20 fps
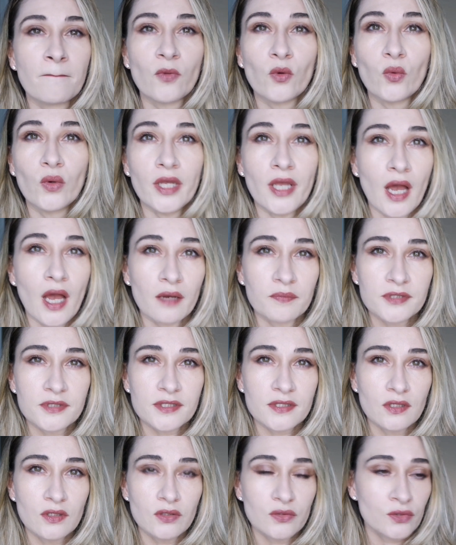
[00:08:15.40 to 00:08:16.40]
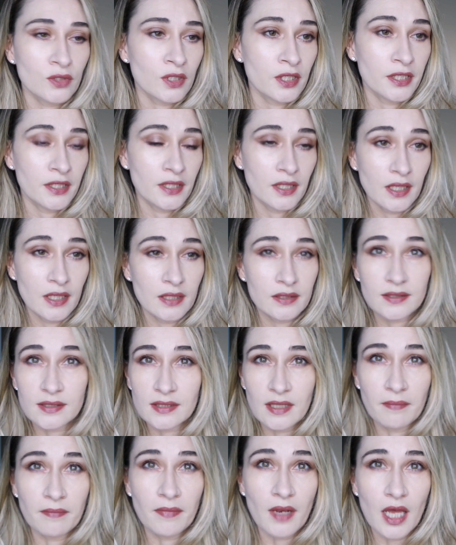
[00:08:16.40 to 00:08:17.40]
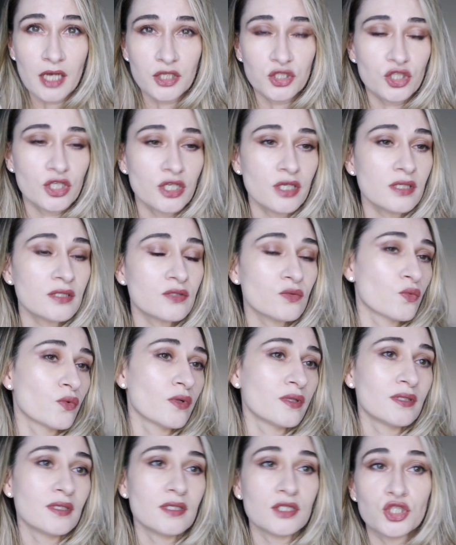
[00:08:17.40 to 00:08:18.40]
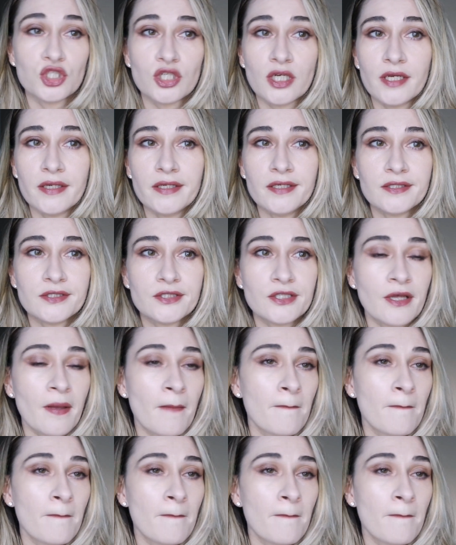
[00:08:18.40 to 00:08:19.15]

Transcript: We absolutely need some blushes with this shade.